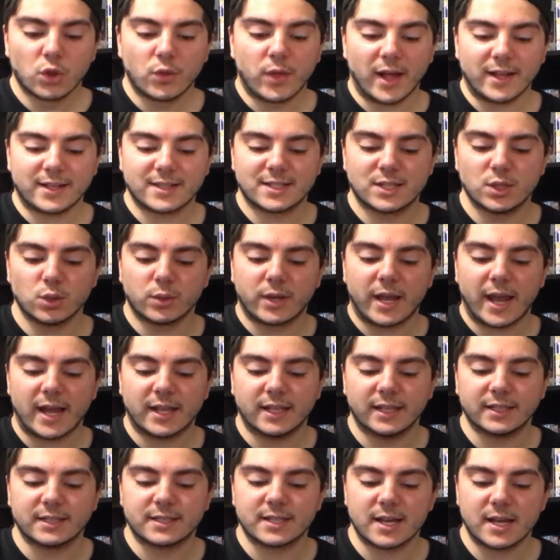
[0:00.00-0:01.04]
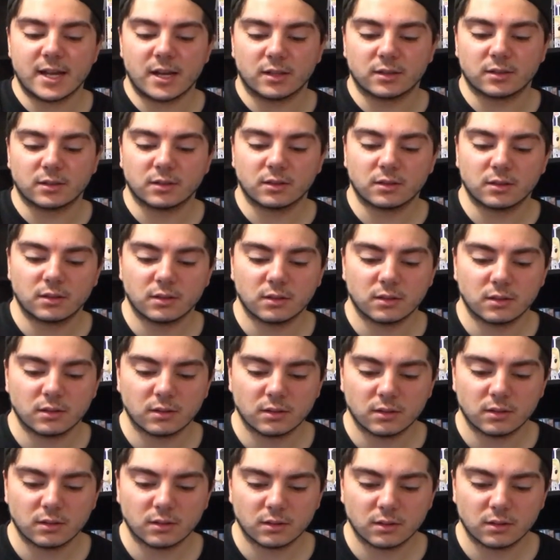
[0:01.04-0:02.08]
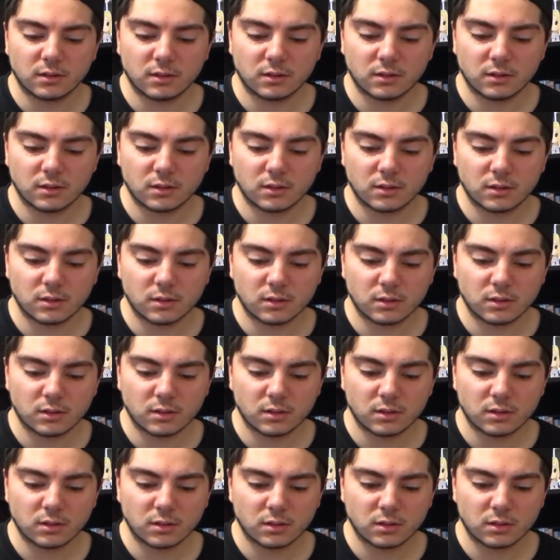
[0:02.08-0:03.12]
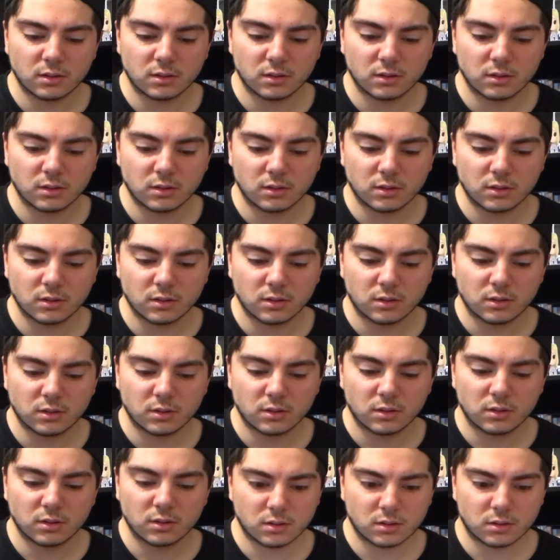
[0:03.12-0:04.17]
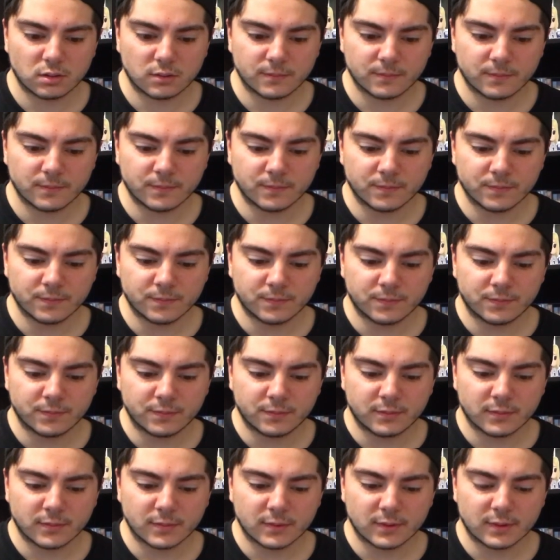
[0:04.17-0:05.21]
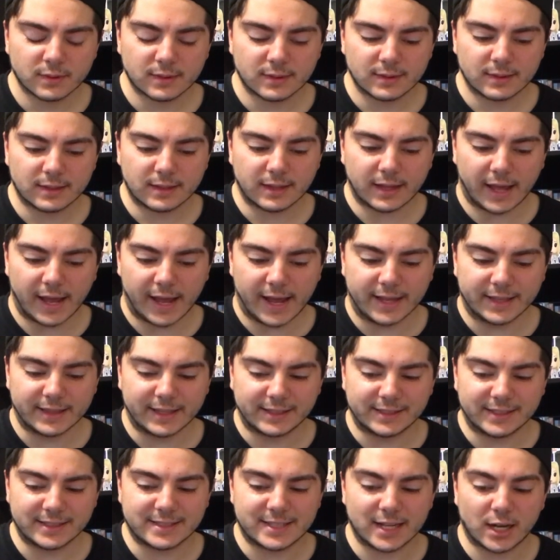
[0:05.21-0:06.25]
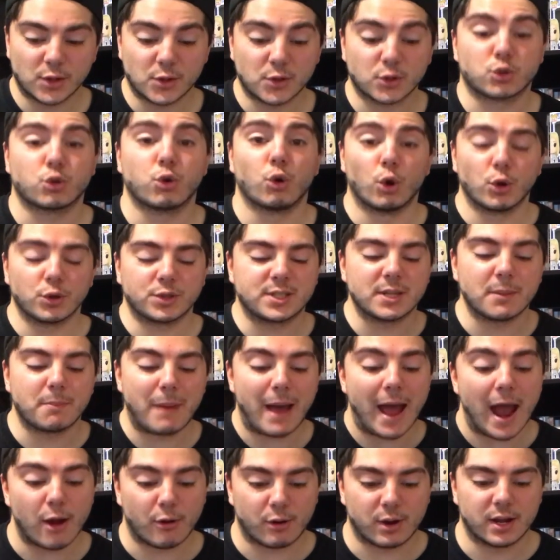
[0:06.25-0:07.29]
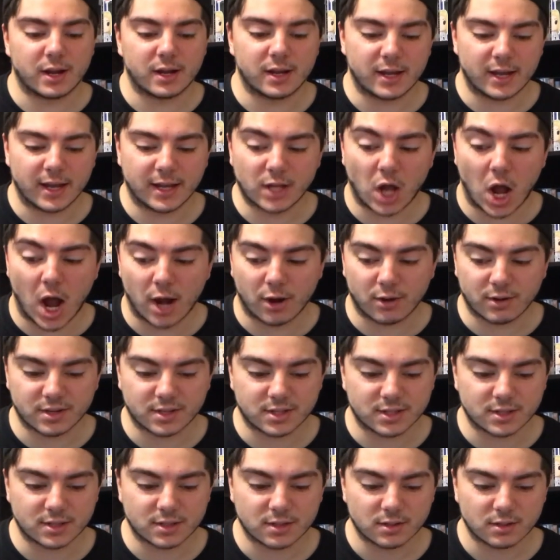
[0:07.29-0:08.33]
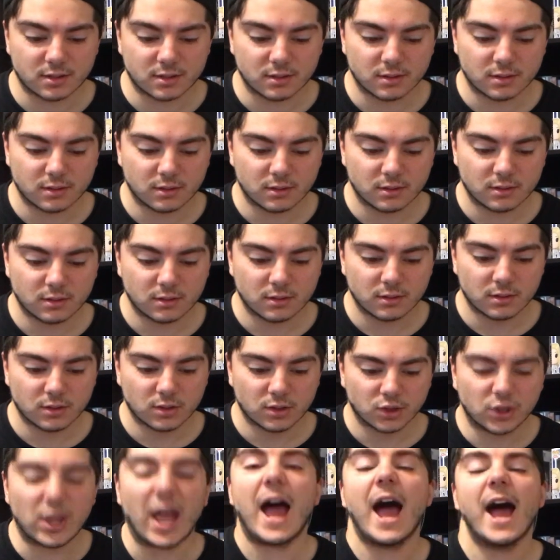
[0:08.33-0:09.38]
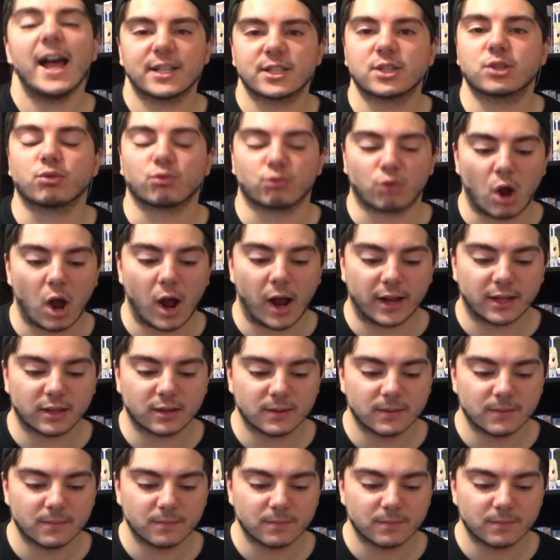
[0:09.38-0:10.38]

That's still counting down. It's too late. Only one thing left to do. And that is tell the truth to Barry and Iris. Tell your father. That's right.